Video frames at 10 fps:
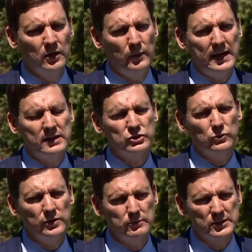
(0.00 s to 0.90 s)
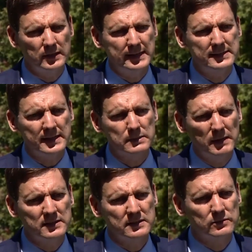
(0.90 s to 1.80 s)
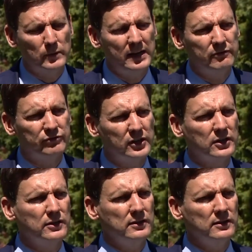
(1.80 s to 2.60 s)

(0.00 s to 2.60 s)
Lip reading: We had a school that was delayed 6 months waiting for